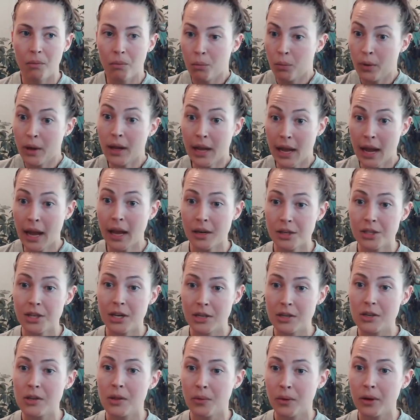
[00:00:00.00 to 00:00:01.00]
we can
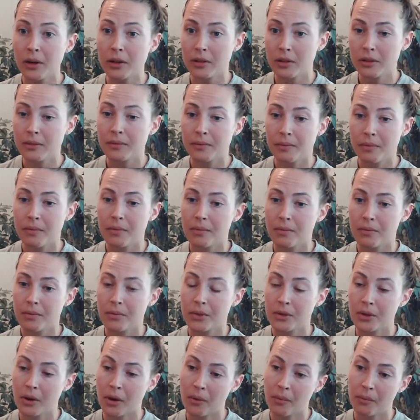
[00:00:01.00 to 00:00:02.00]
change the world.
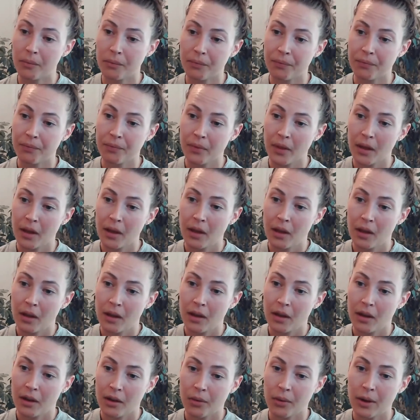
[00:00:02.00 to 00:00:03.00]
So
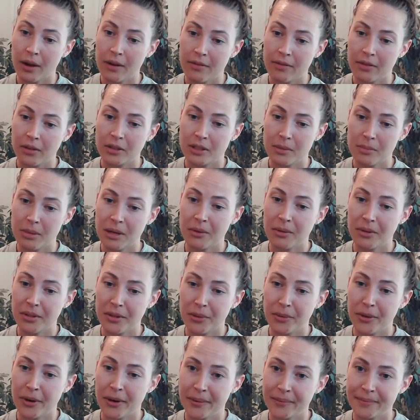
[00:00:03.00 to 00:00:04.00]
grateful to be with you